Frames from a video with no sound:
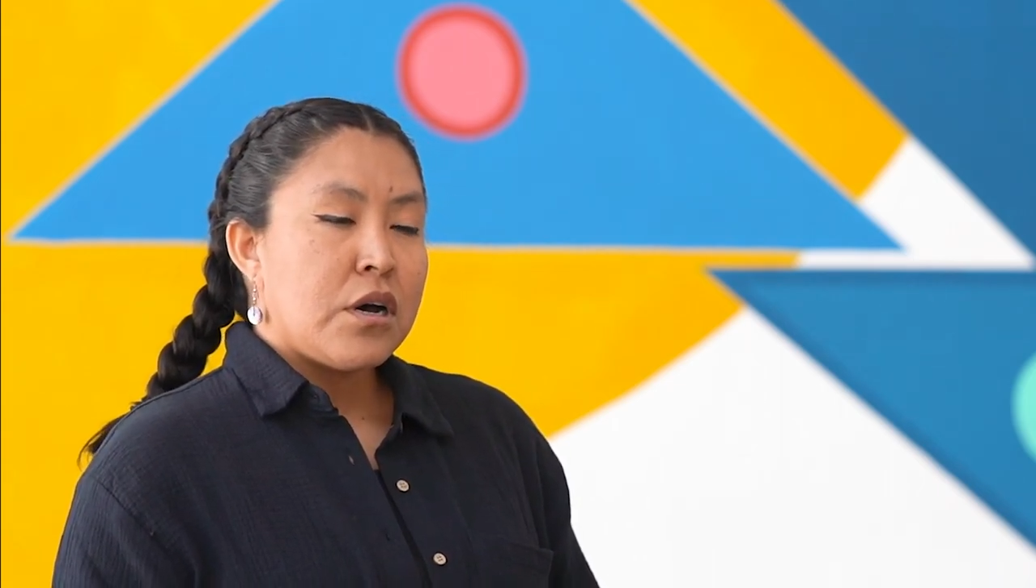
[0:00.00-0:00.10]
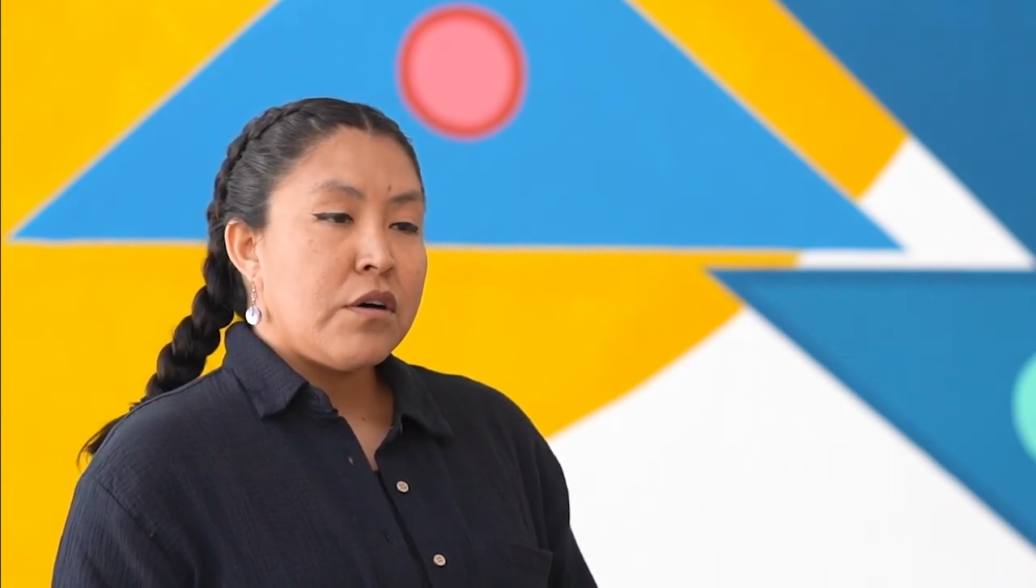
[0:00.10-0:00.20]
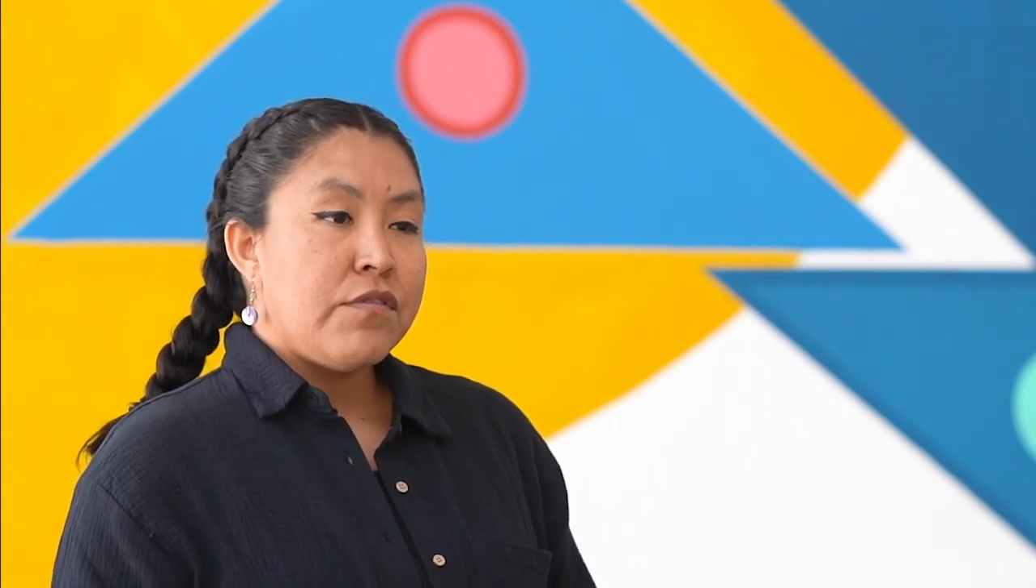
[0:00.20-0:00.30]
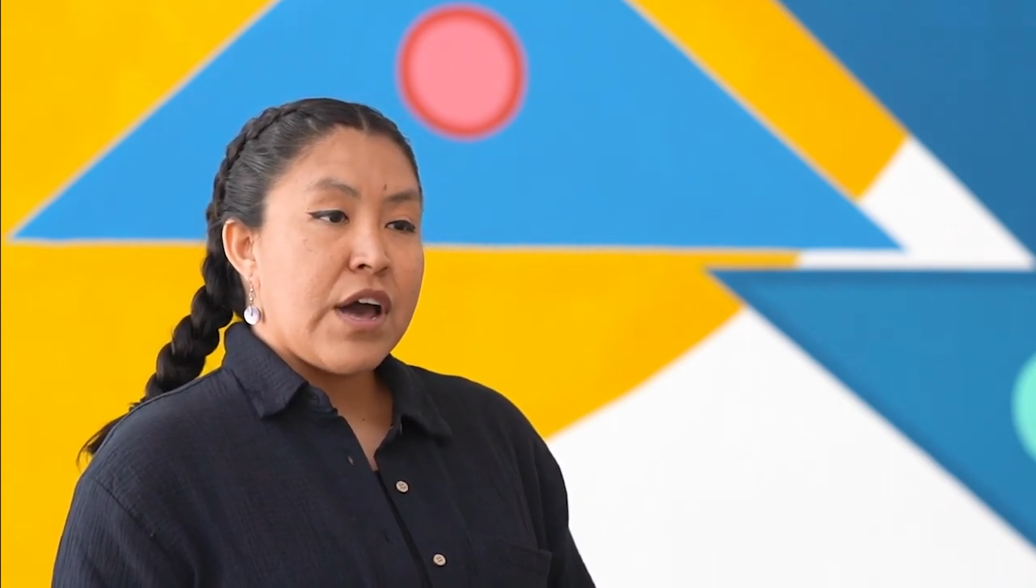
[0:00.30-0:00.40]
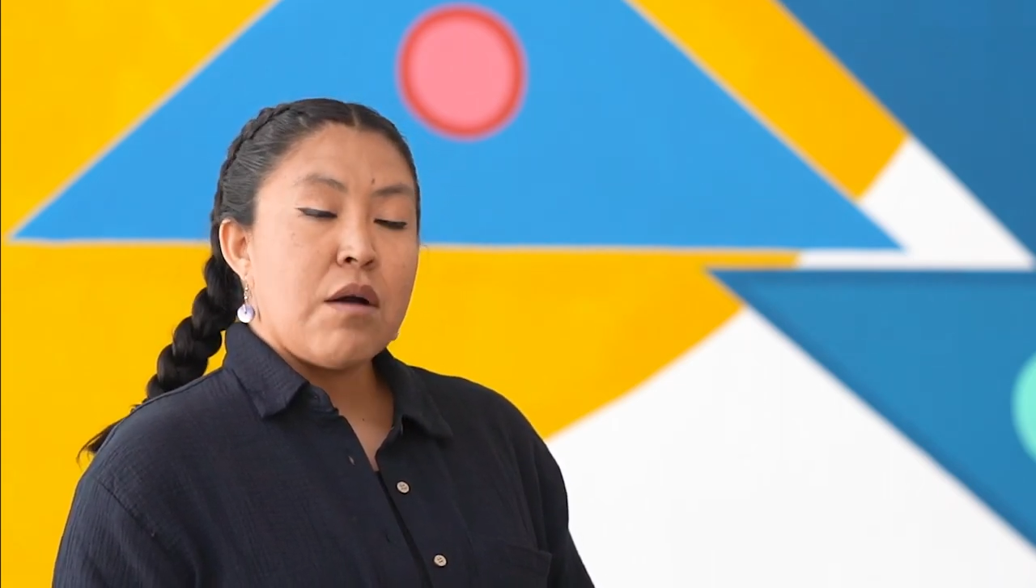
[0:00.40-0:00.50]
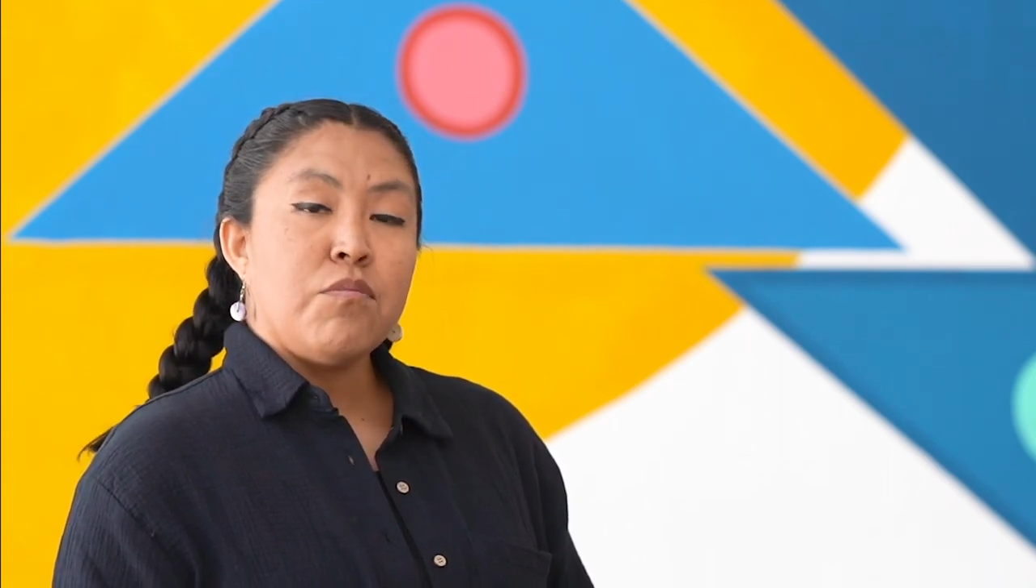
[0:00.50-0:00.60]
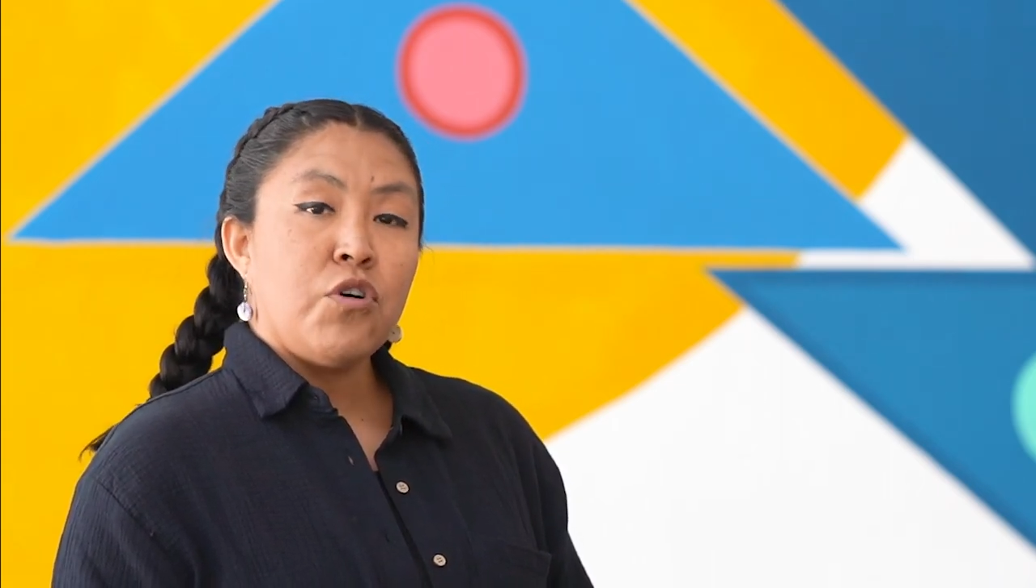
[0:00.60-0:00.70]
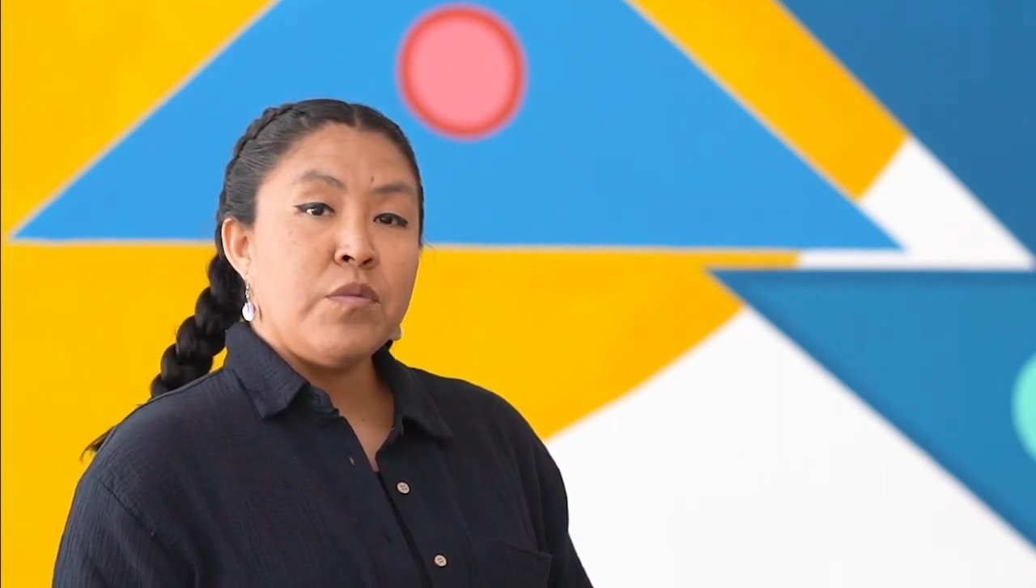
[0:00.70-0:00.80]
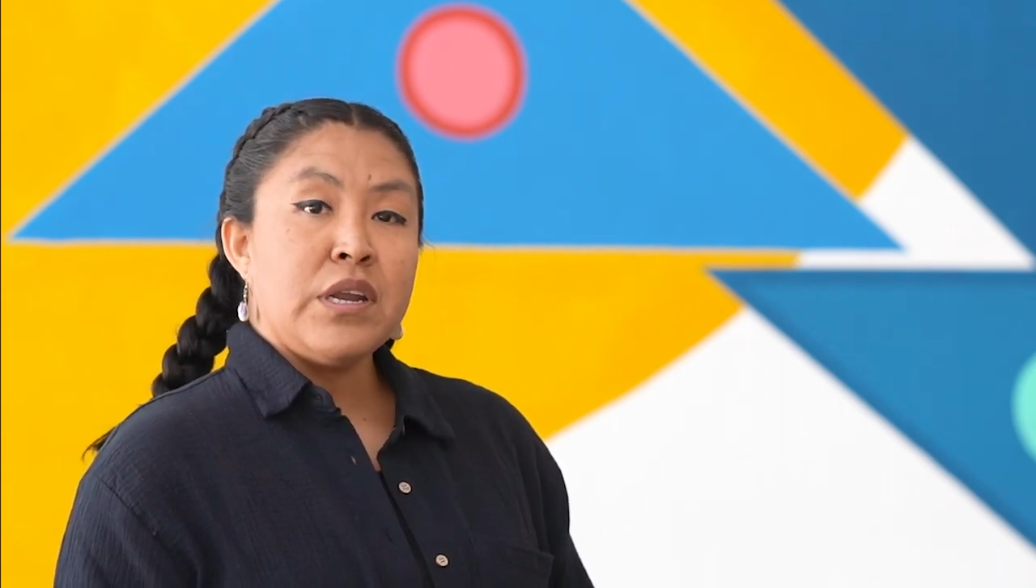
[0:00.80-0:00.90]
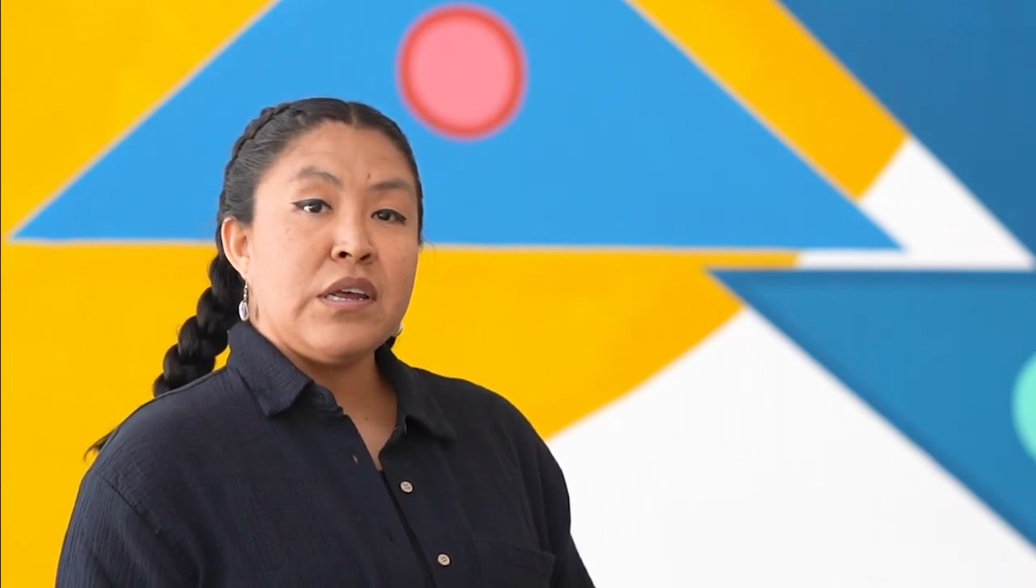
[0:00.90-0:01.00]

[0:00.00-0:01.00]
of that moment